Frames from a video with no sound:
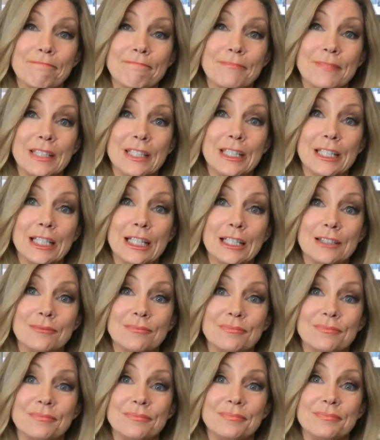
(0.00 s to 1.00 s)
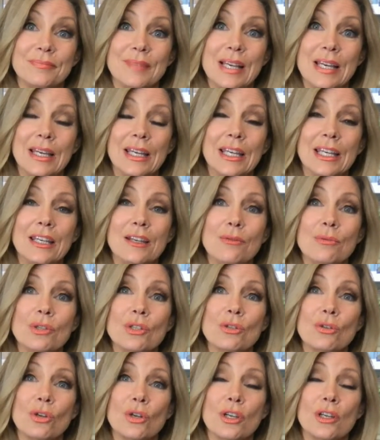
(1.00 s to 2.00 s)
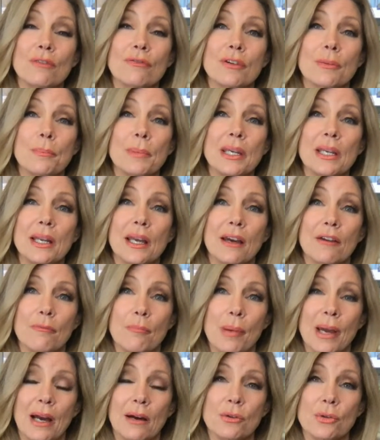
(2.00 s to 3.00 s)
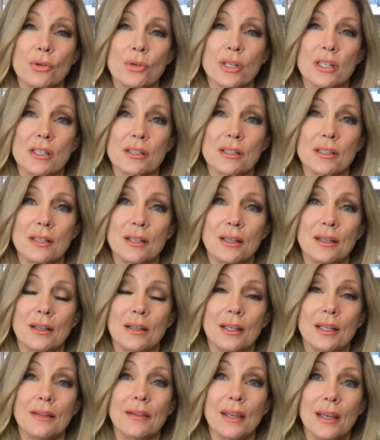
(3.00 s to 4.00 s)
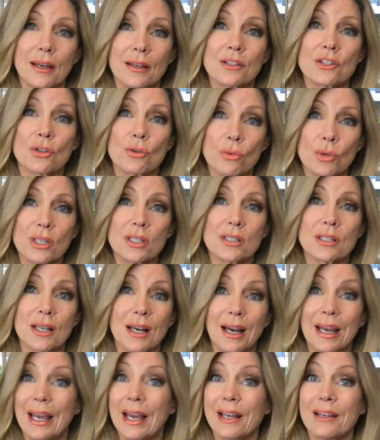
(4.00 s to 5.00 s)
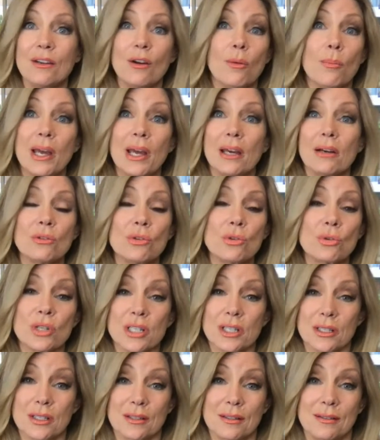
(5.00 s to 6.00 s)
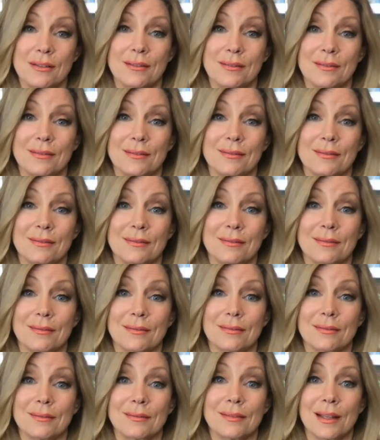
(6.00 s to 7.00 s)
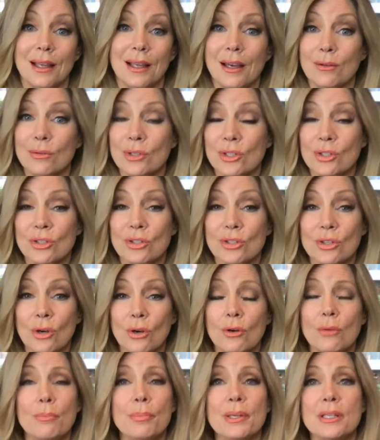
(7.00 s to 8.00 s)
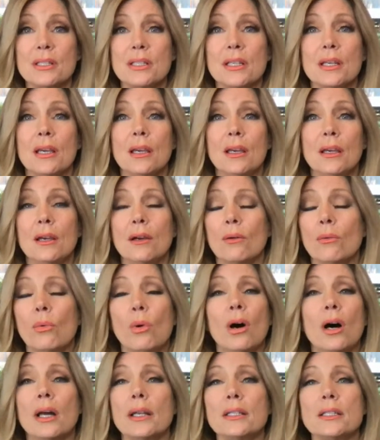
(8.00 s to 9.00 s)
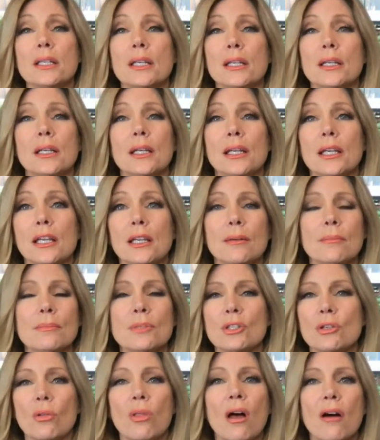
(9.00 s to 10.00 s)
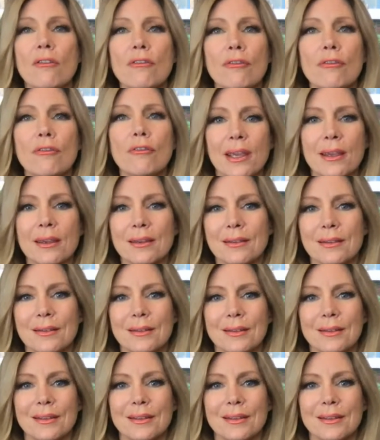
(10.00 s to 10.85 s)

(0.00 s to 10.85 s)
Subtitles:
Yeah. He was looking for me to have boundaries. And the answer was, I had no boundaries. I was so busy wanting him to love me